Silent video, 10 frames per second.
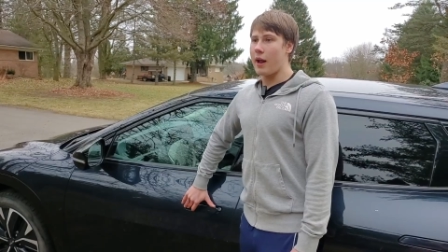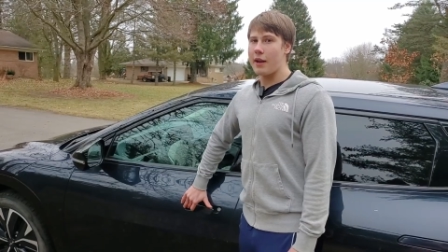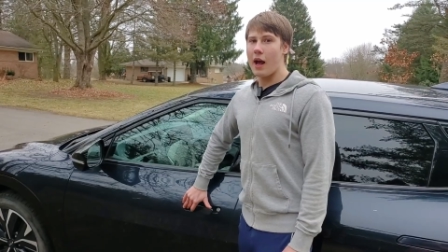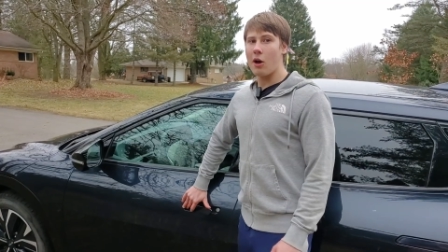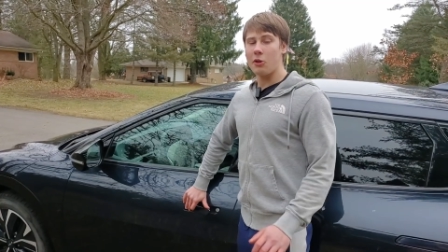
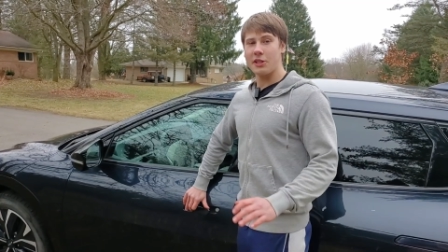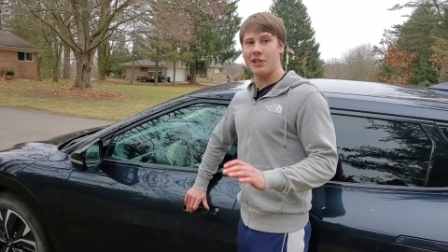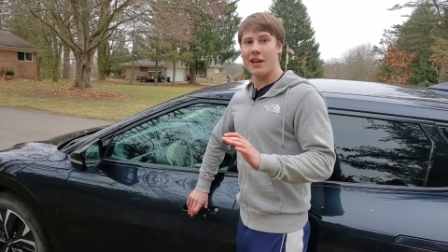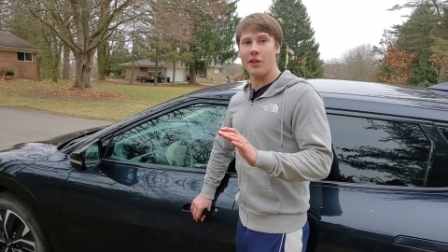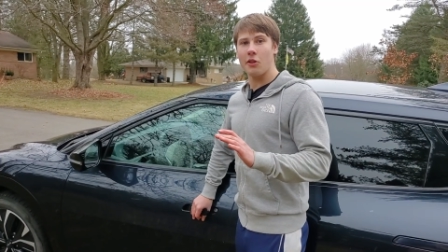And now
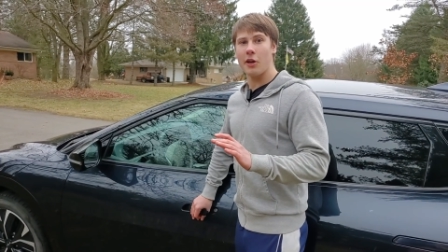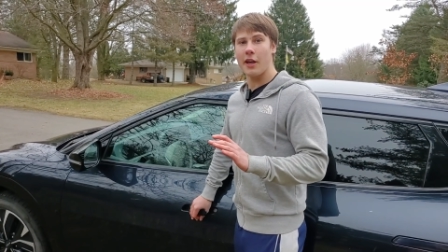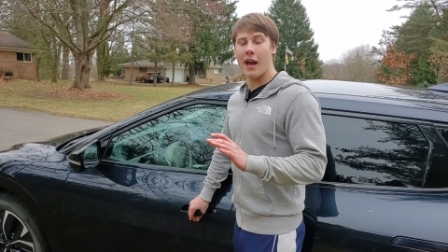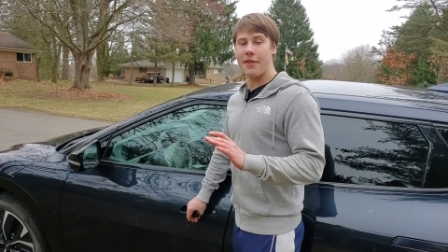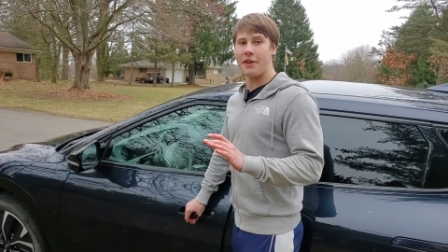let's take a
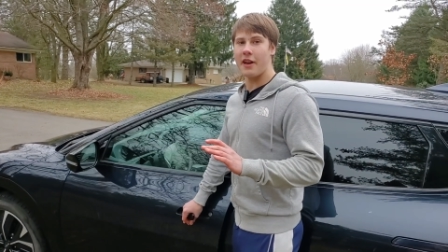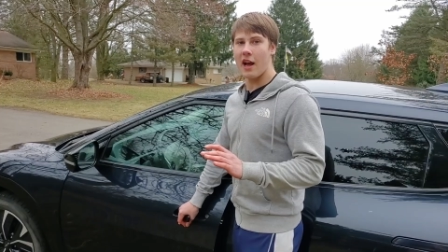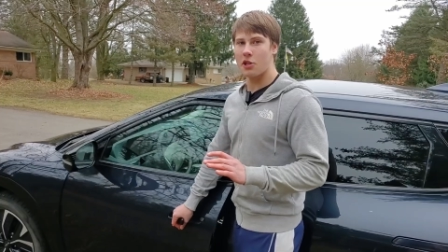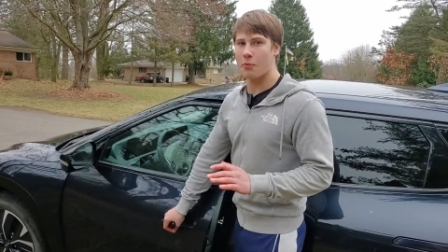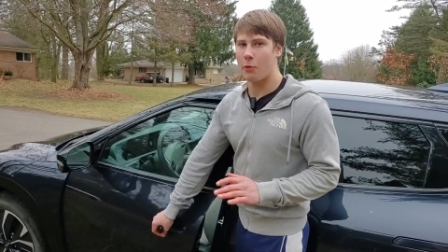look at the
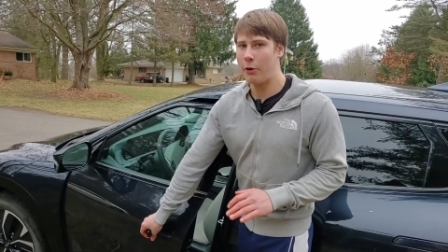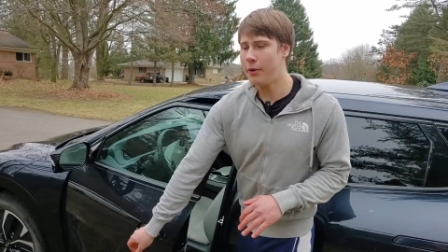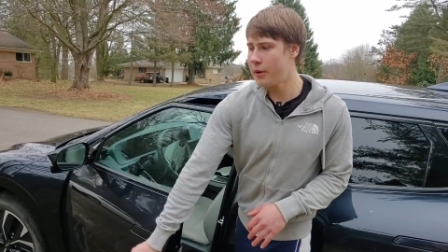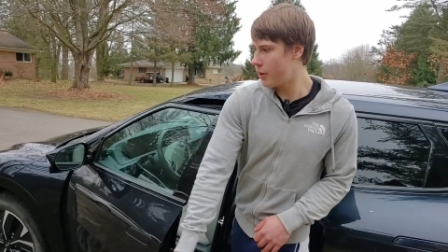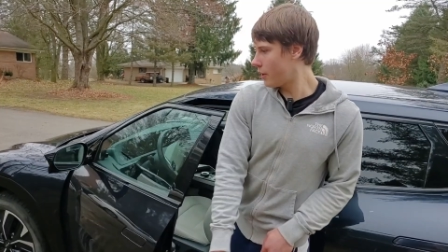
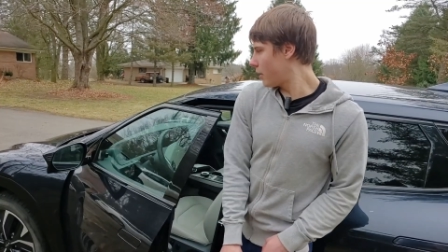dashboard.